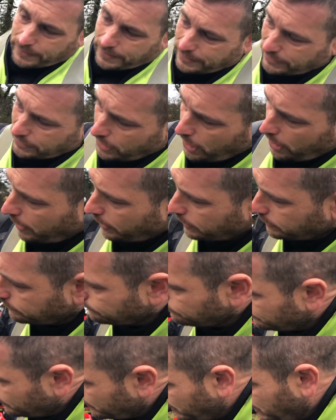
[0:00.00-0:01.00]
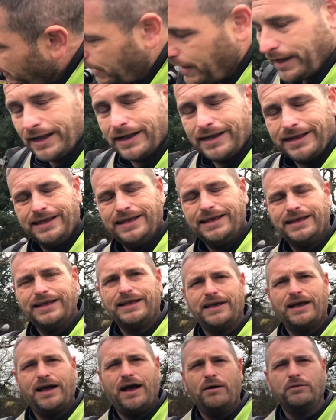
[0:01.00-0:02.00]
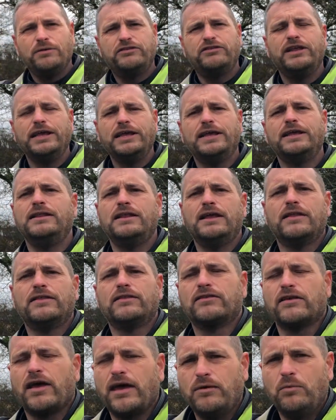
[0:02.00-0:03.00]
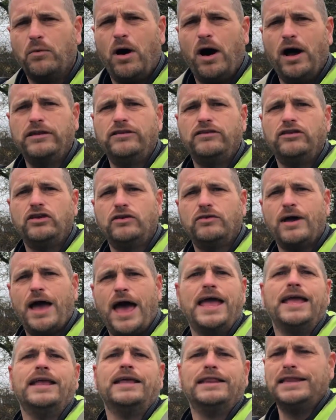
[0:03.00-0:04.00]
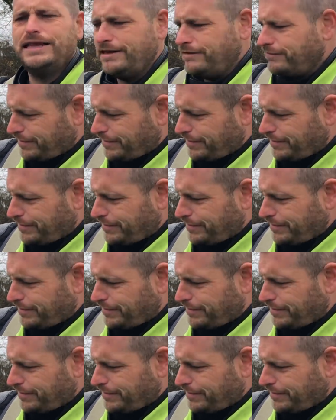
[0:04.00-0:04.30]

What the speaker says: you know, and I was thinking the other day, why do you hate these